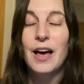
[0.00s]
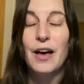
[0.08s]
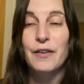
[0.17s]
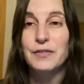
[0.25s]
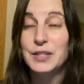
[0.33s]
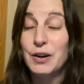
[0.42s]

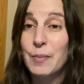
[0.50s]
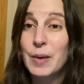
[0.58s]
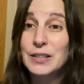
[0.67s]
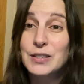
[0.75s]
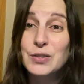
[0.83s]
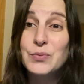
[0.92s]
of Sarah
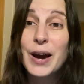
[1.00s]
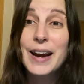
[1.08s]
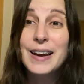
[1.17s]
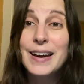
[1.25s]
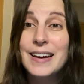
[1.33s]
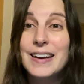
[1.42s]
Moss's
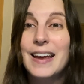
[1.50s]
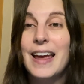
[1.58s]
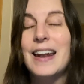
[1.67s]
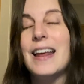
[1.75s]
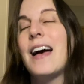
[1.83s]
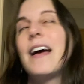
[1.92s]
writing.
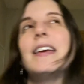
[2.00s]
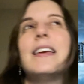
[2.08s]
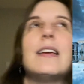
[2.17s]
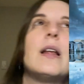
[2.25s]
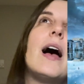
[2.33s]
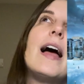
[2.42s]
And
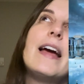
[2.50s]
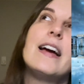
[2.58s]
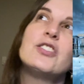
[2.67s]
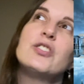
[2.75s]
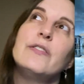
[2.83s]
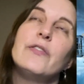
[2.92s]
I
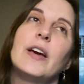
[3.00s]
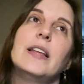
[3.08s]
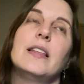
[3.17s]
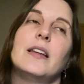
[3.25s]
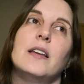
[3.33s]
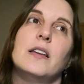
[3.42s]
actually
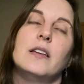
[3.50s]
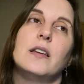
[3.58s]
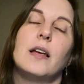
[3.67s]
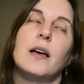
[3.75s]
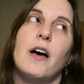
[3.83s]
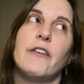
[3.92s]
find that
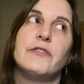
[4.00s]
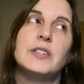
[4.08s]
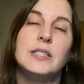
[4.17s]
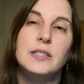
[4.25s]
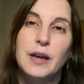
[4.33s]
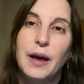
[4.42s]

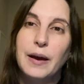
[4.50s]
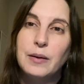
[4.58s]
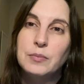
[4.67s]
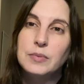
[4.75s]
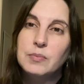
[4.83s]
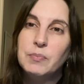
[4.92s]

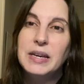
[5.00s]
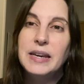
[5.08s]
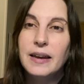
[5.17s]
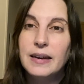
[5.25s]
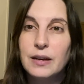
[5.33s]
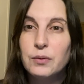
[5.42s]
oftentimes
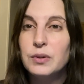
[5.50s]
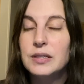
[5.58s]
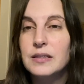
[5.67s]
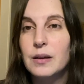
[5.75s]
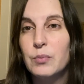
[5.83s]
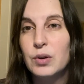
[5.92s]
beginning with
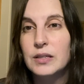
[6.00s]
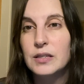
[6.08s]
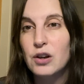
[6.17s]
someone's